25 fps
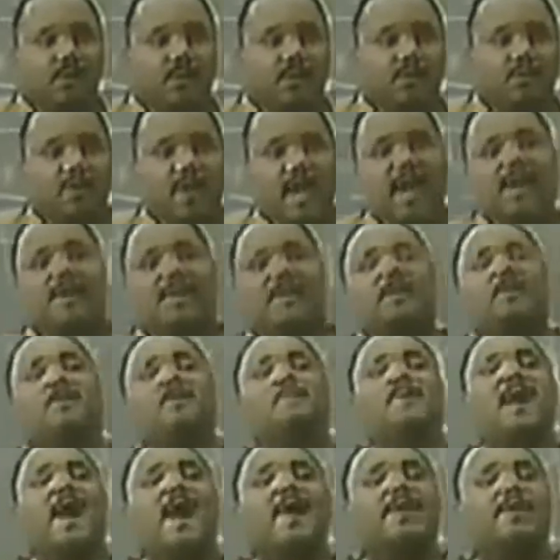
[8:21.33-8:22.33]
Now
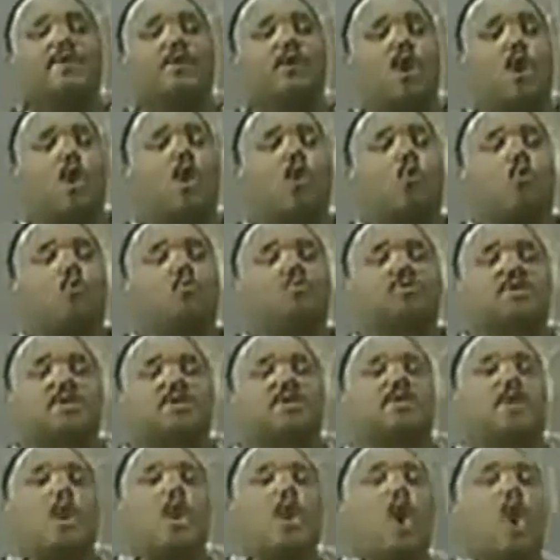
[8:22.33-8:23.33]
anybody knows
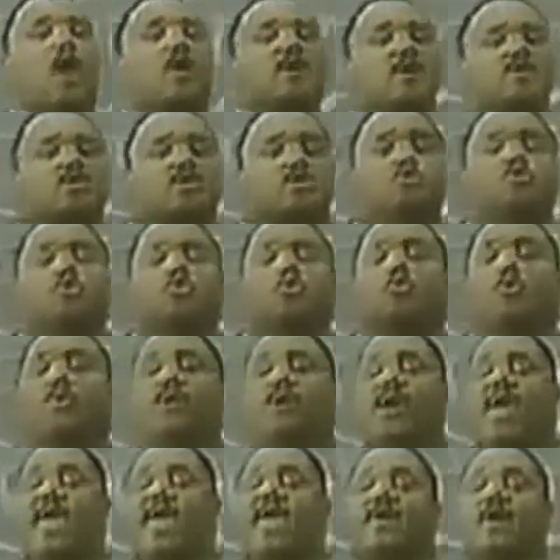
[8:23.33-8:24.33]
in order to
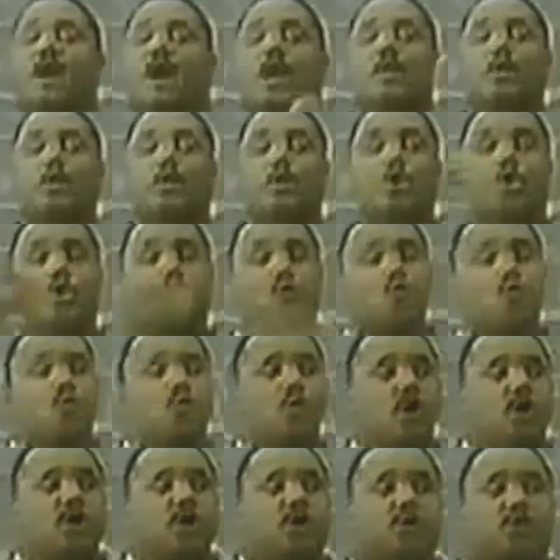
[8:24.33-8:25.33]
create a new,
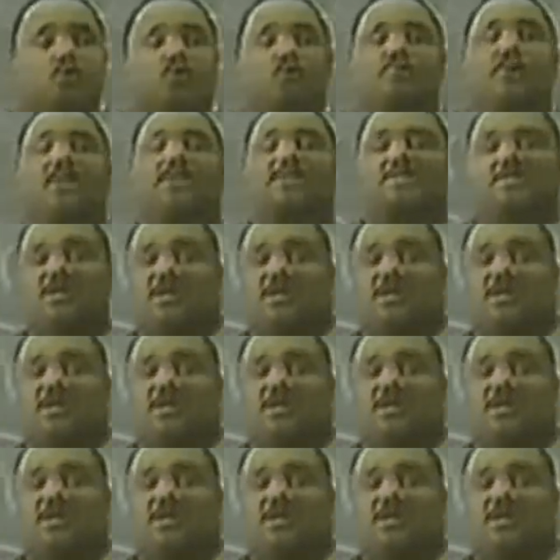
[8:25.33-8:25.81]
you must